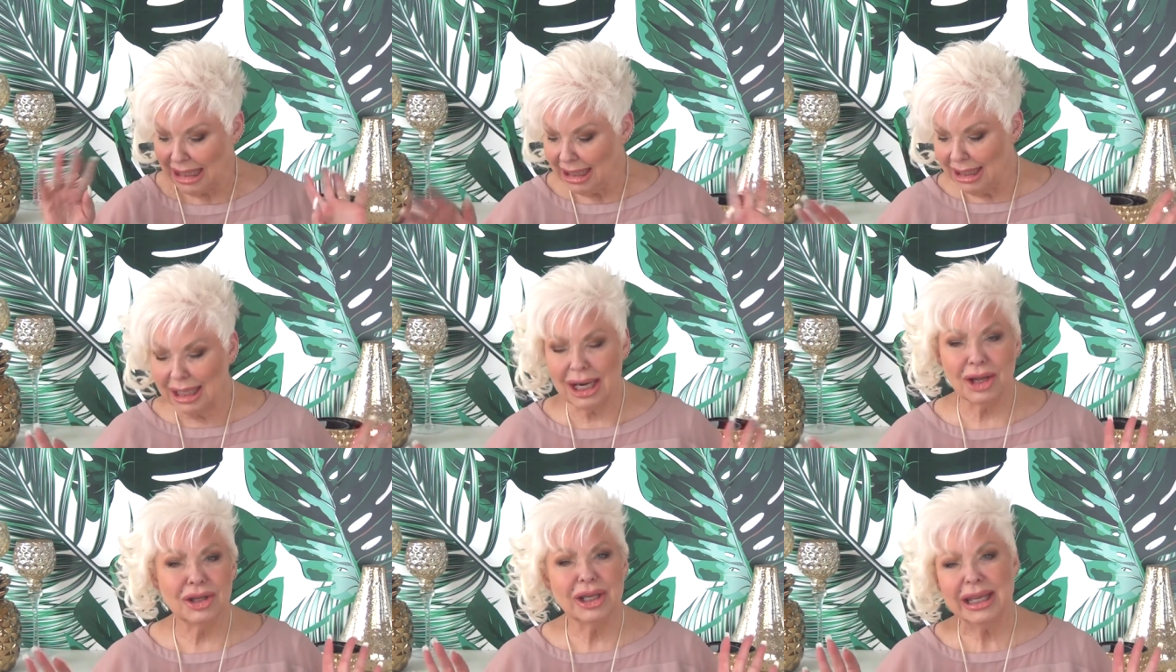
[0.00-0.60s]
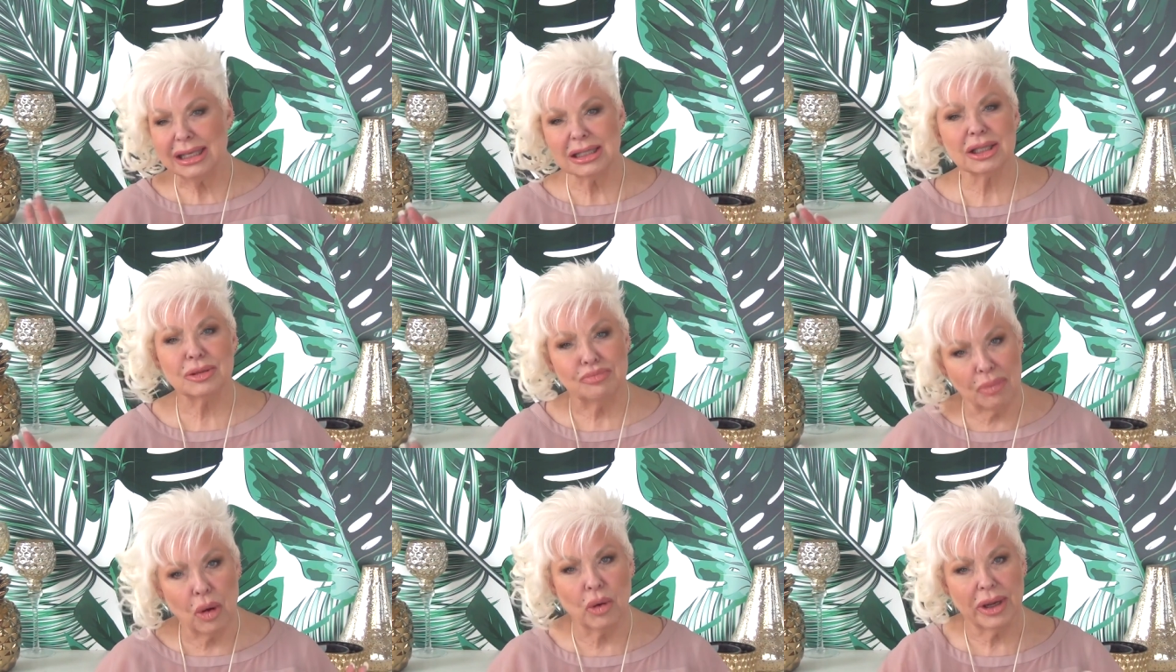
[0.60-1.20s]
You know, you get
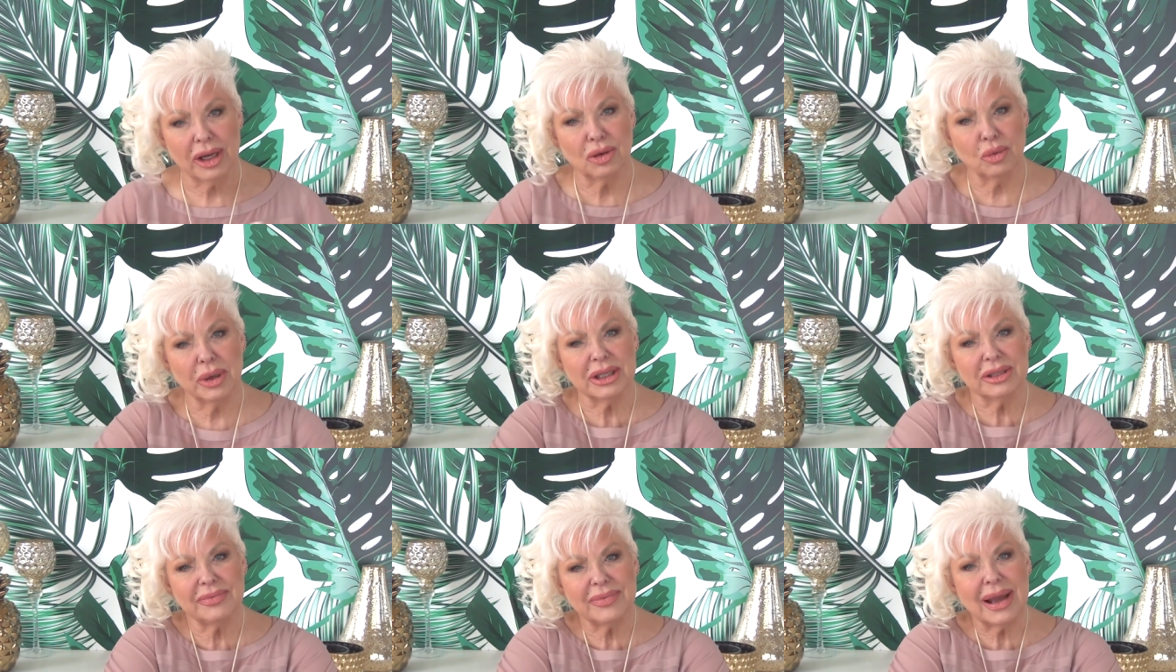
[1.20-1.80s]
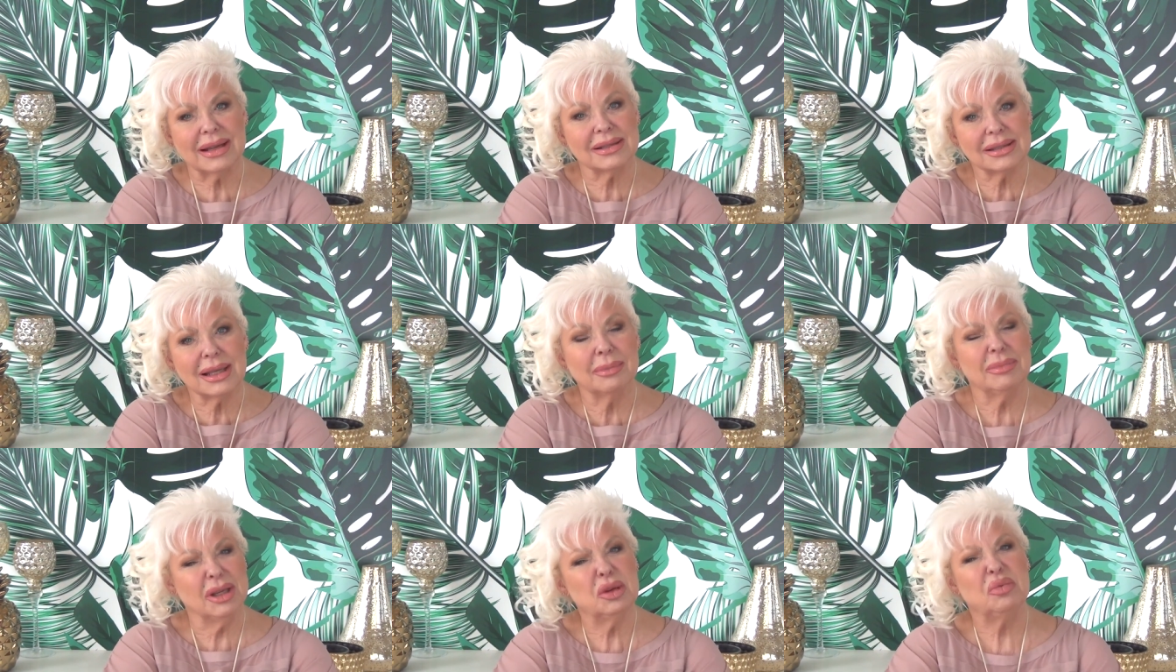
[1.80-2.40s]
spoiled when you find
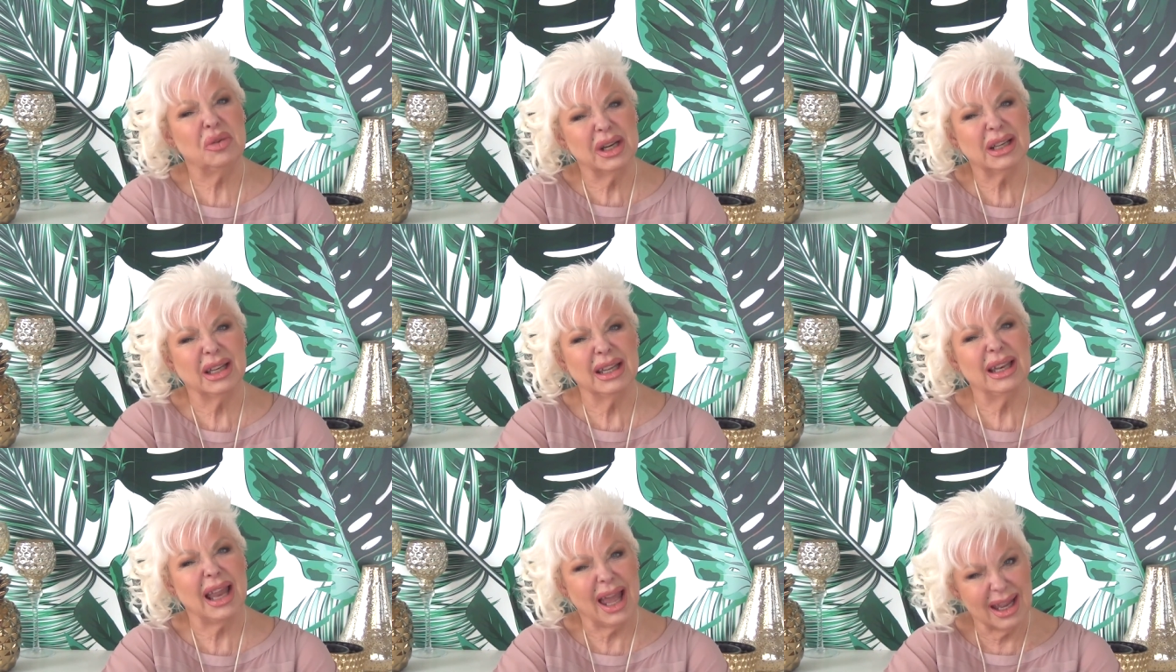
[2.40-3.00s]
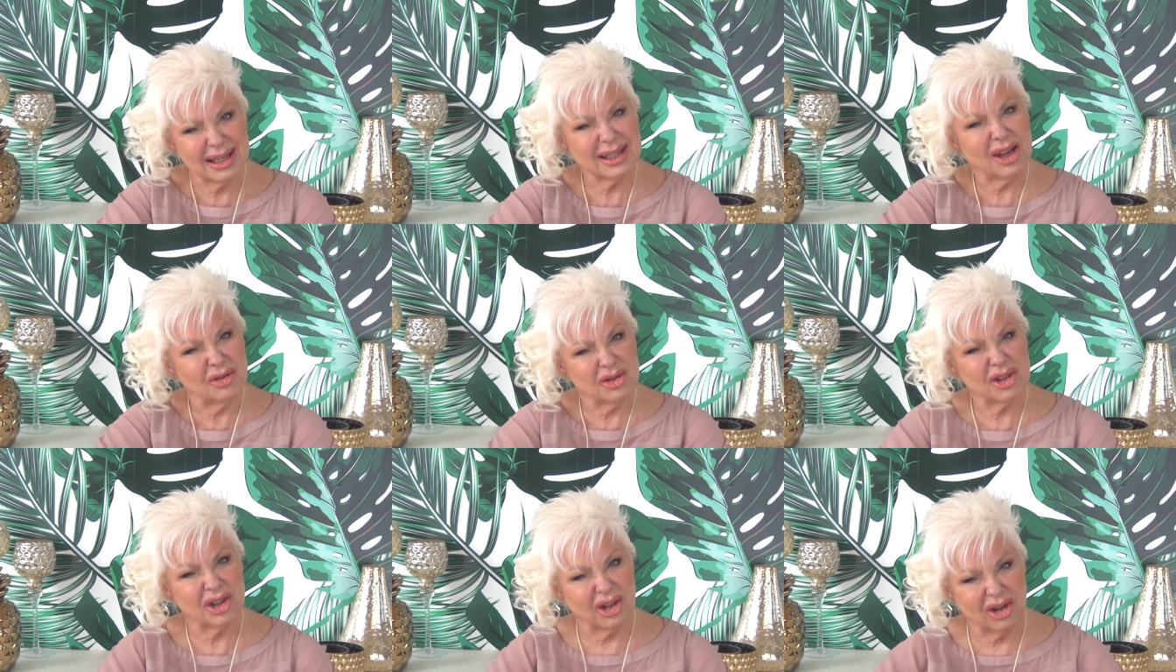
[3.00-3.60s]
something you really like,
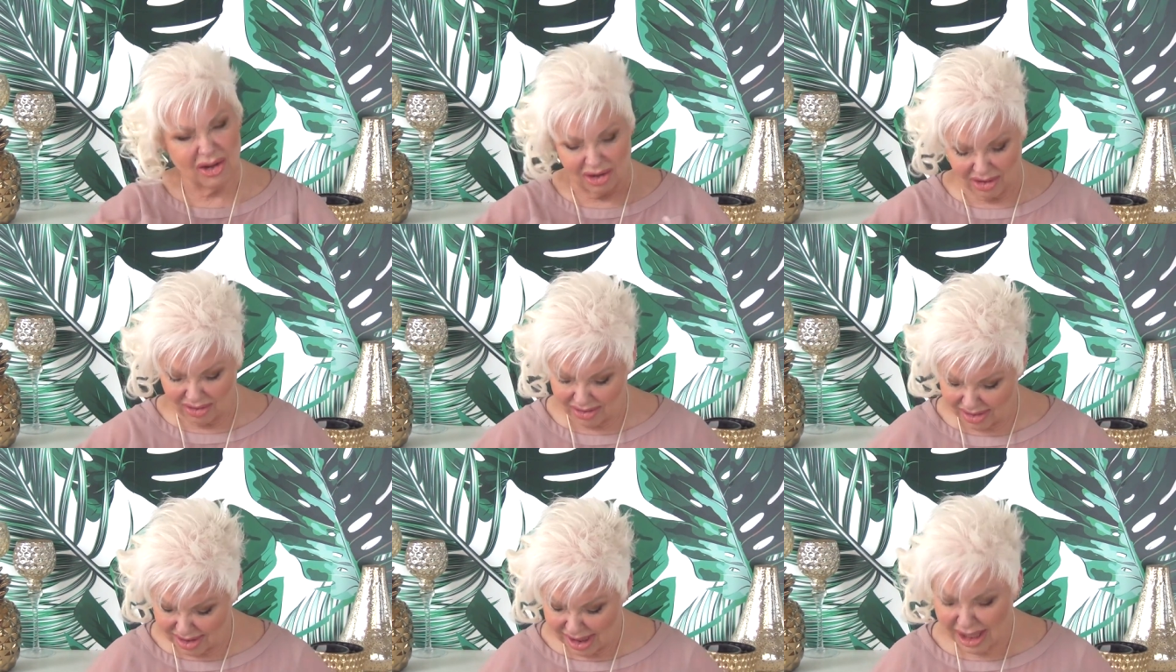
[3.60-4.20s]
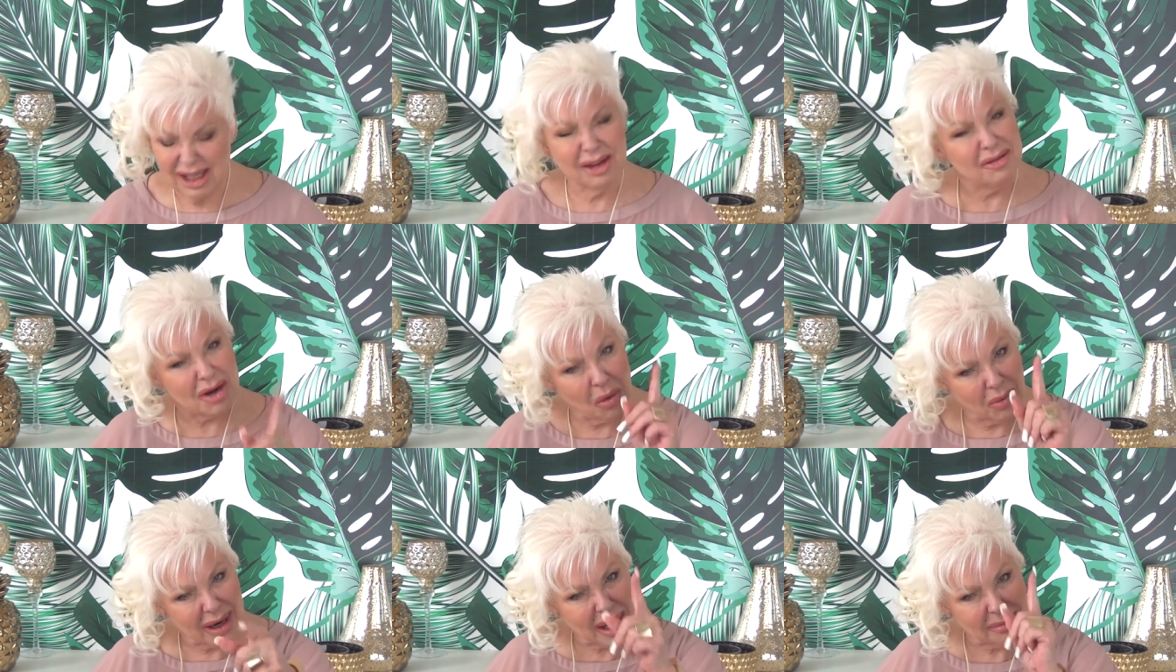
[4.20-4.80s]
don't you, girls? You
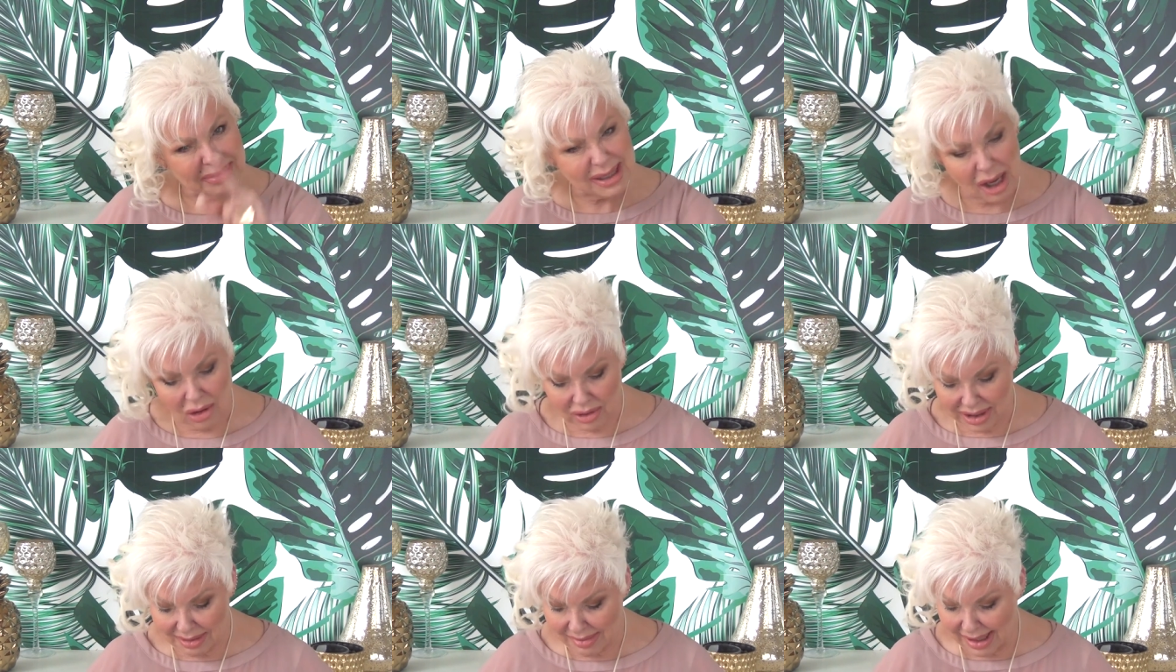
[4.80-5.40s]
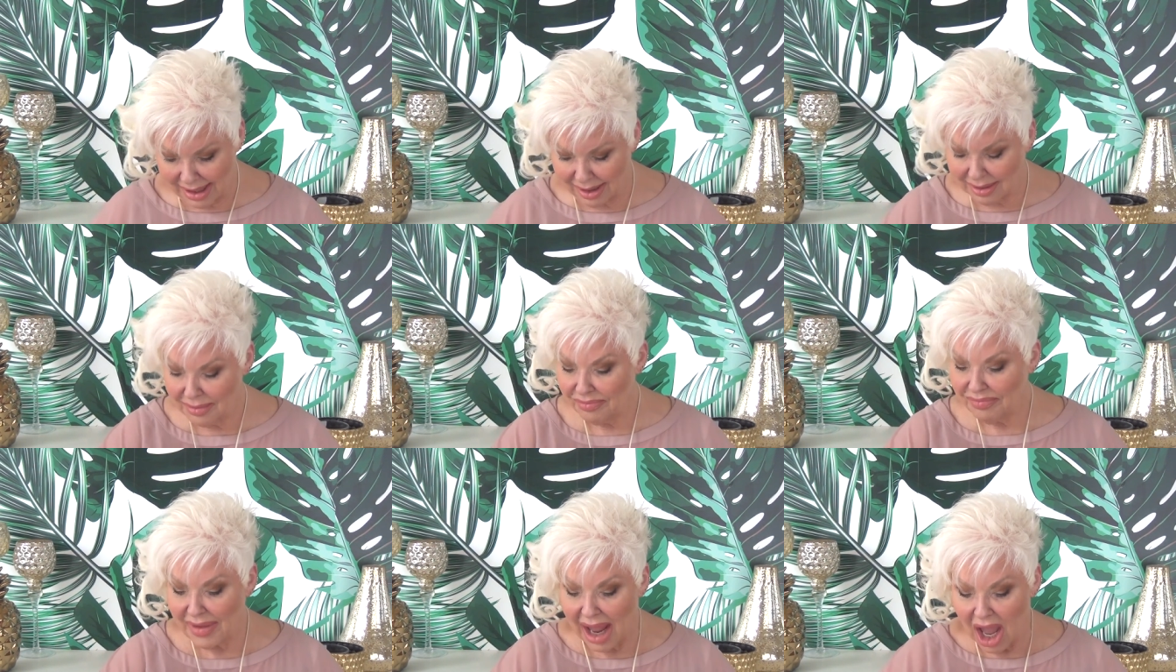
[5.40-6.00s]
know what I'm talking about.
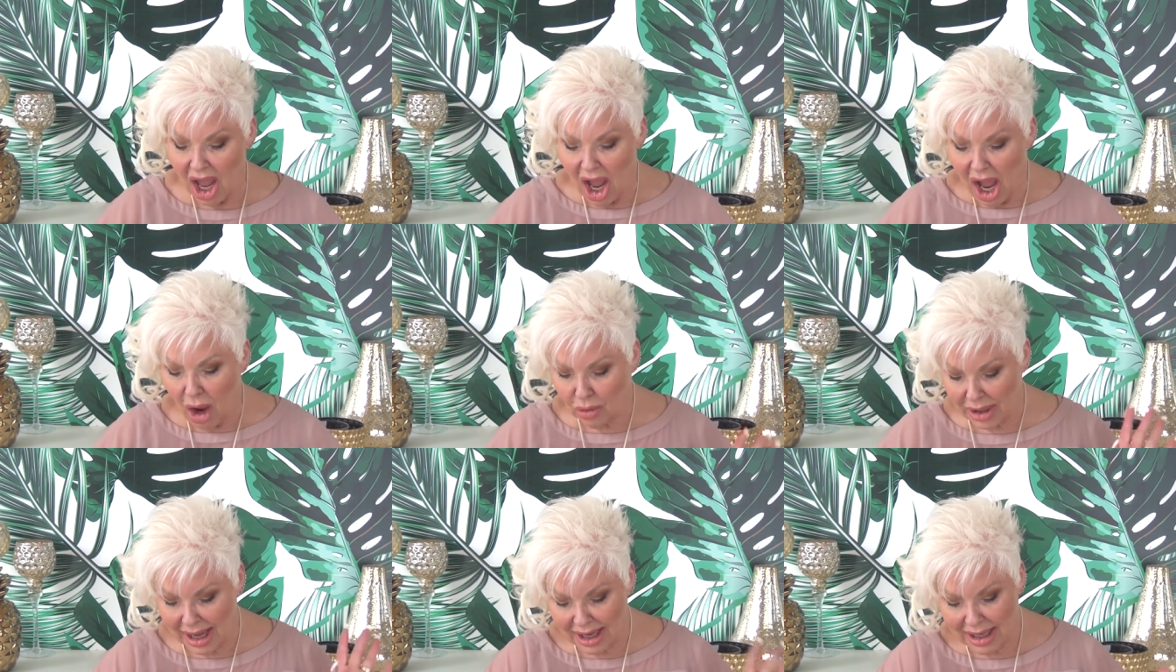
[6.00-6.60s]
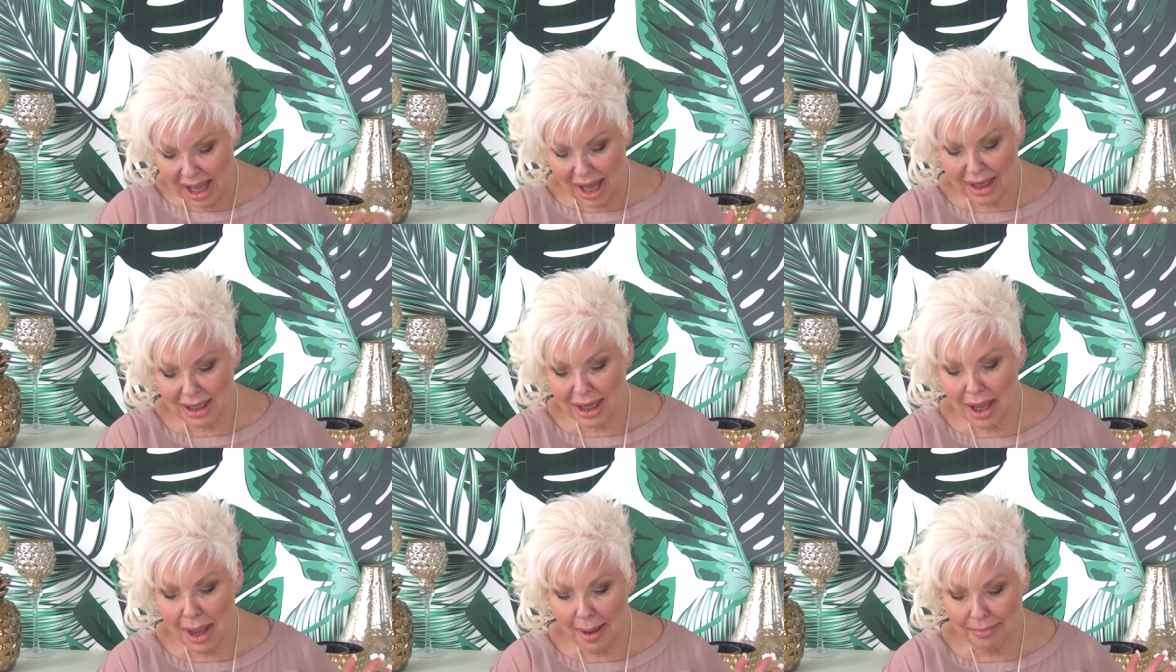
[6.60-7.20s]
Okay, I got a
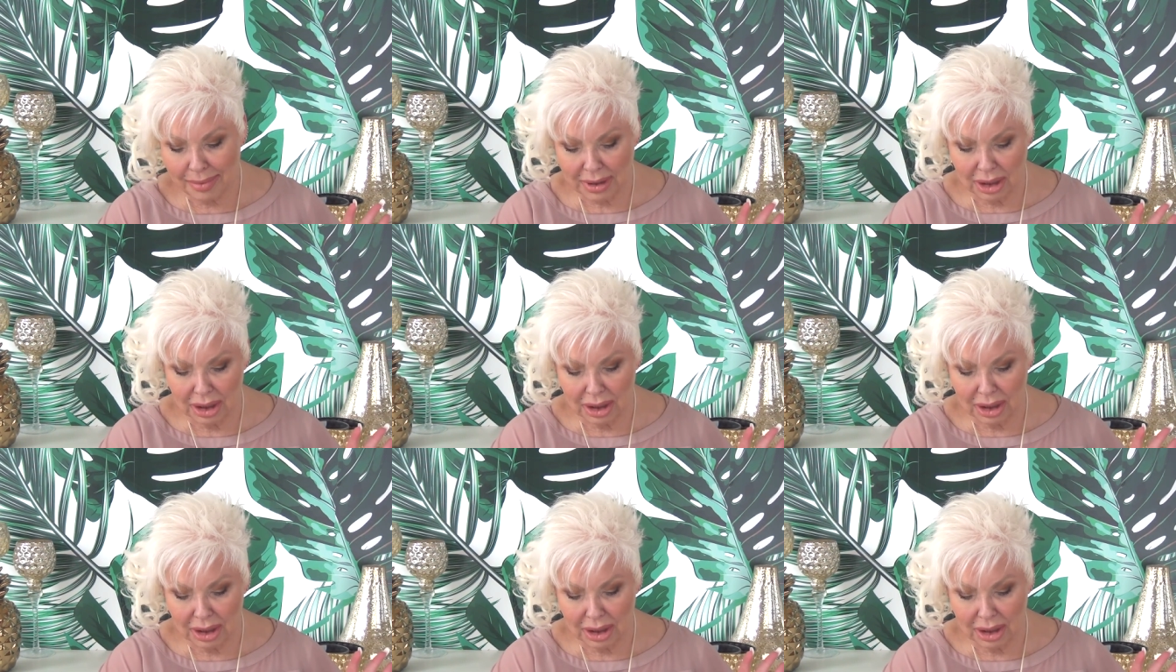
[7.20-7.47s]
couple,